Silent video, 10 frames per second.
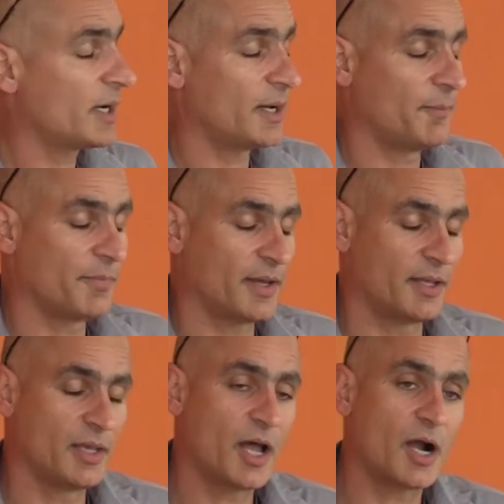a
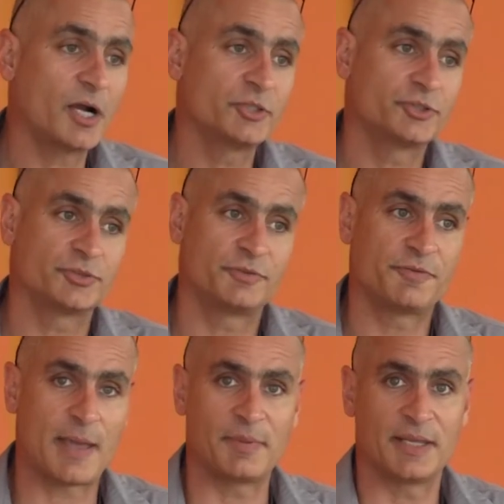large
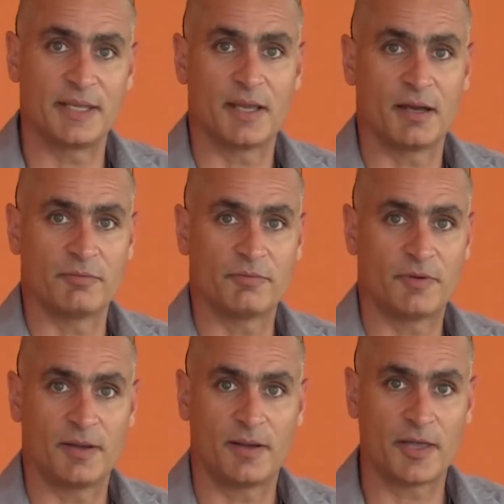family of
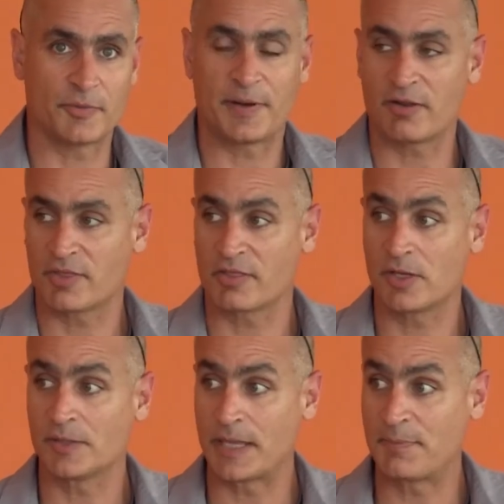other parasites
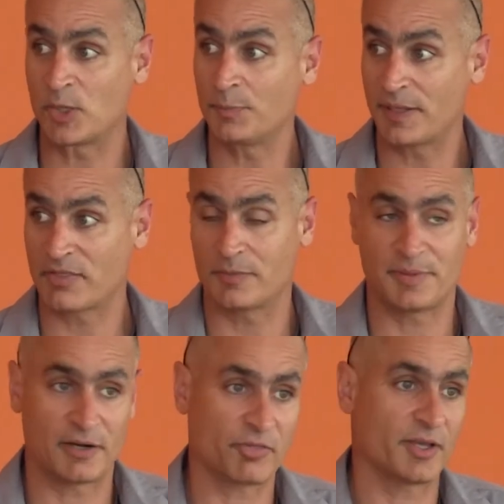called epicomplexan
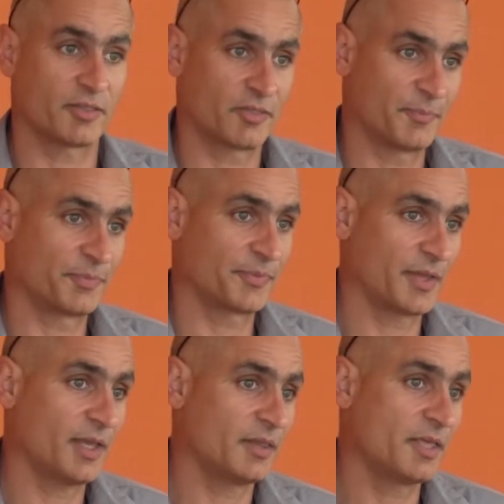parasites.
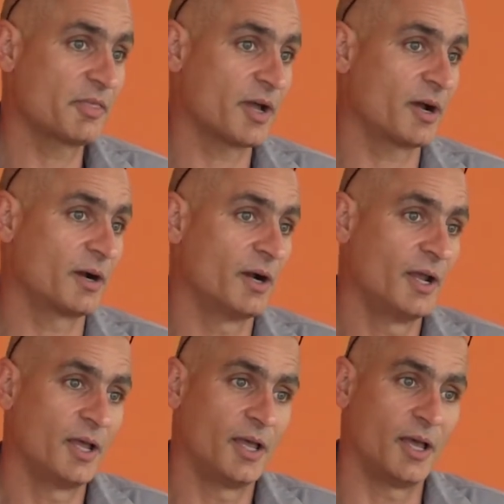Okay, and these are
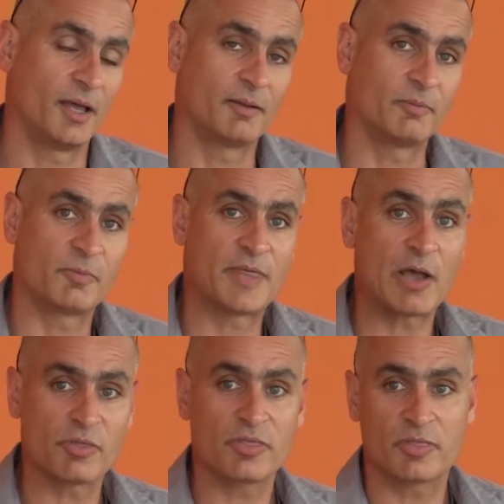
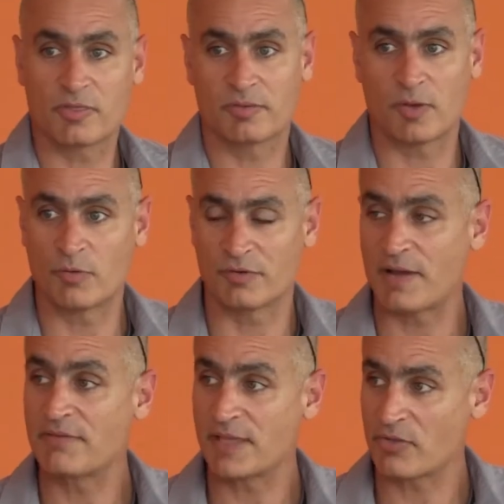thousands, over
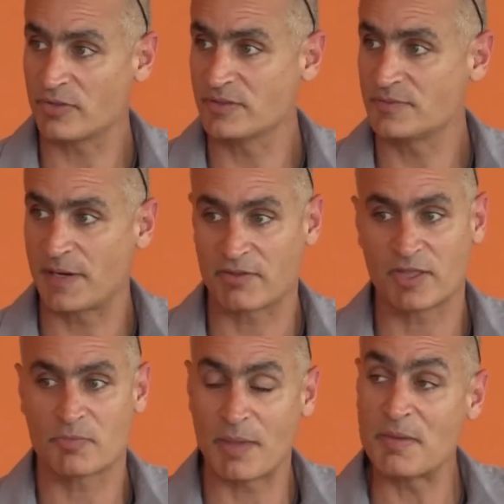5,000
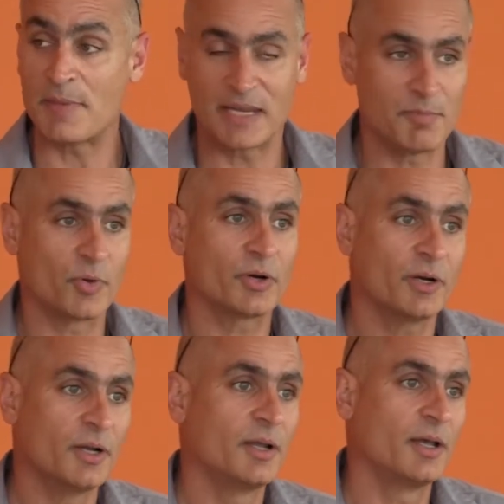parasites, maybe many more,
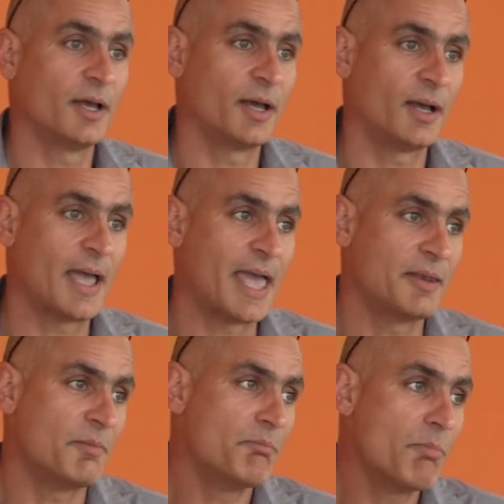
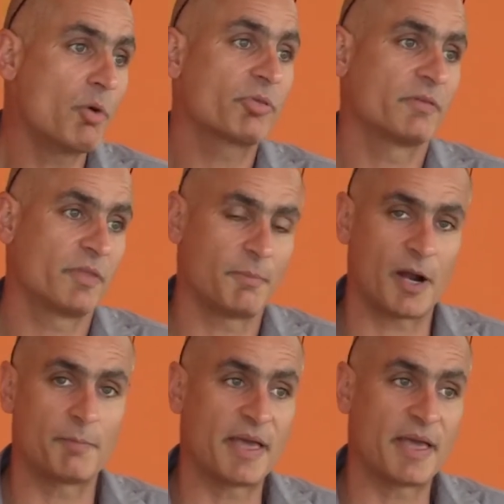and most of them are